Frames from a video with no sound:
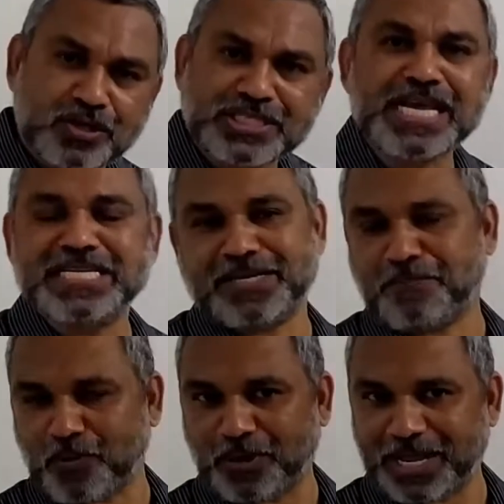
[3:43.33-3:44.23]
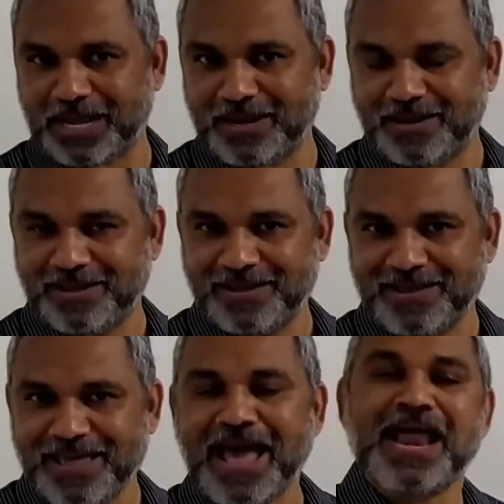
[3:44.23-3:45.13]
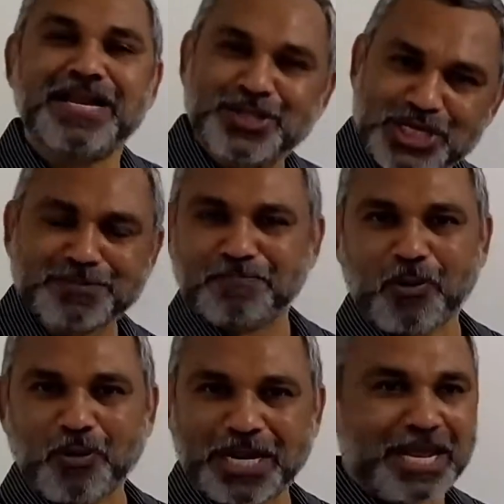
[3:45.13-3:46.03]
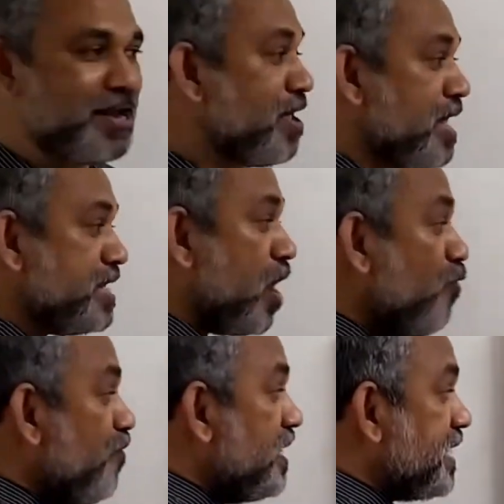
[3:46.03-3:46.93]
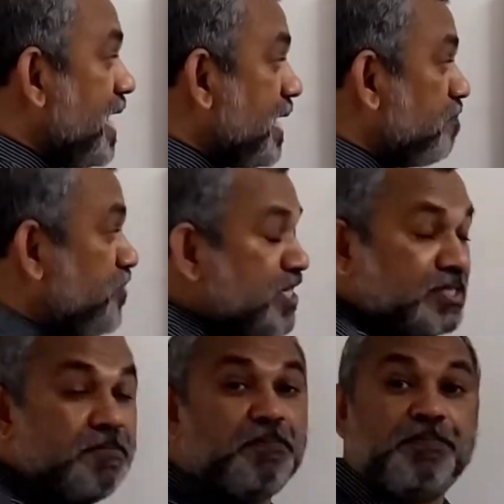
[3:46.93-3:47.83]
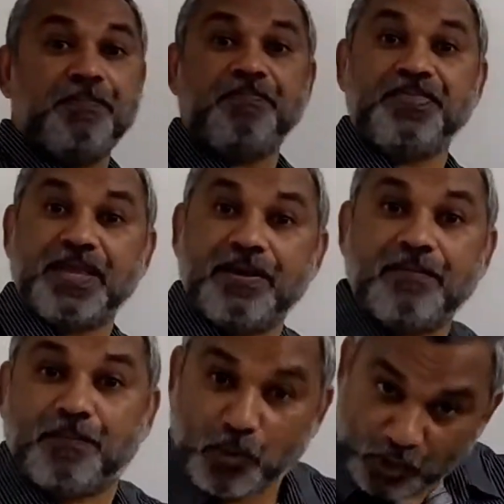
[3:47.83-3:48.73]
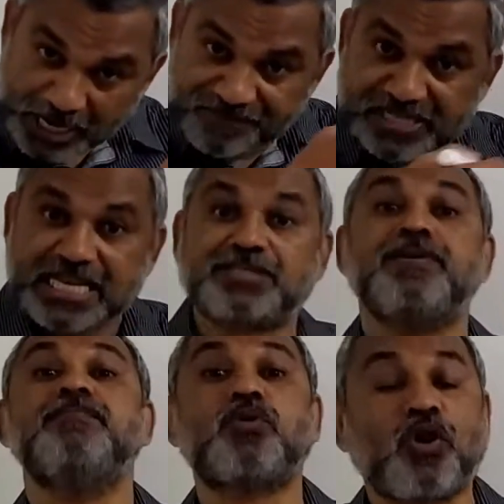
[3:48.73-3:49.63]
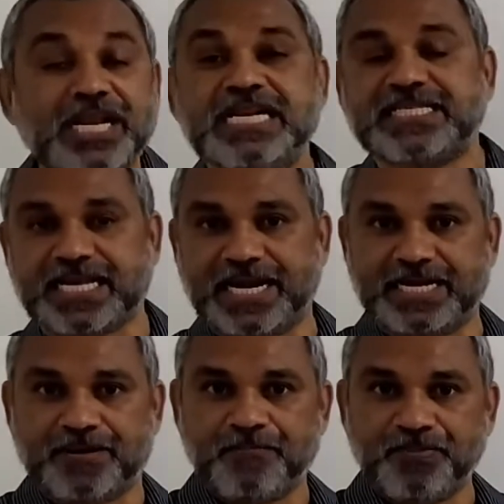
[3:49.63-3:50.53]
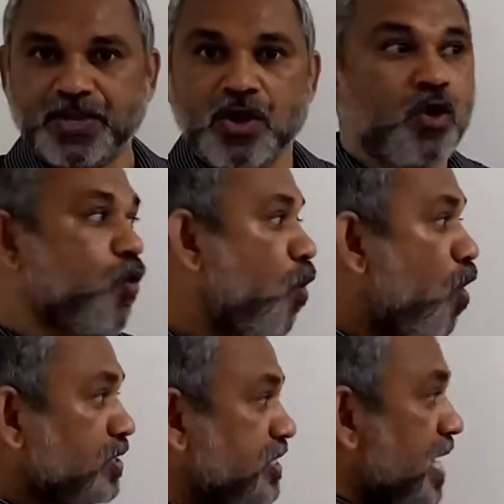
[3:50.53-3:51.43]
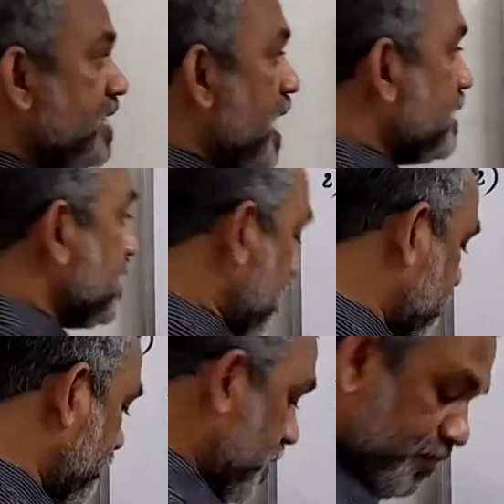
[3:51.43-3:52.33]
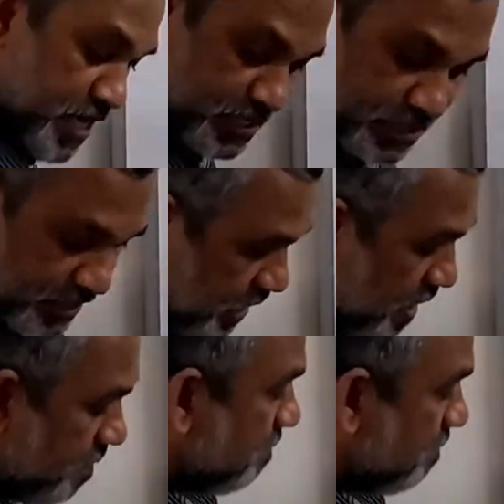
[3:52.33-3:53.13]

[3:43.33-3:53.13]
OXA is a protein, and this protein now will take up this protein which has been brought inside. OXA takes up this